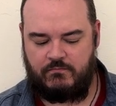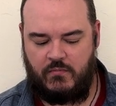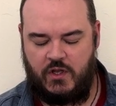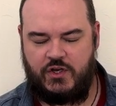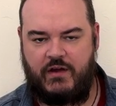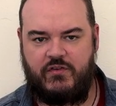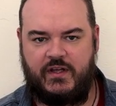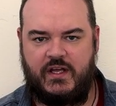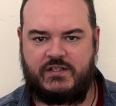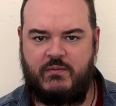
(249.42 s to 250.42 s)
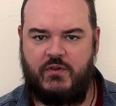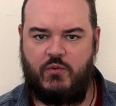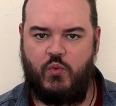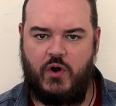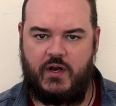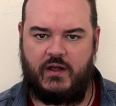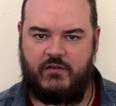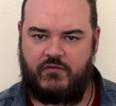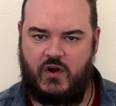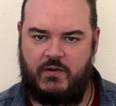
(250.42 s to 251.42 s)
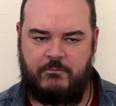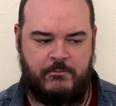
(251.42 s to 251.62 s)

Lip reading: You definitely get some of the wood on the front,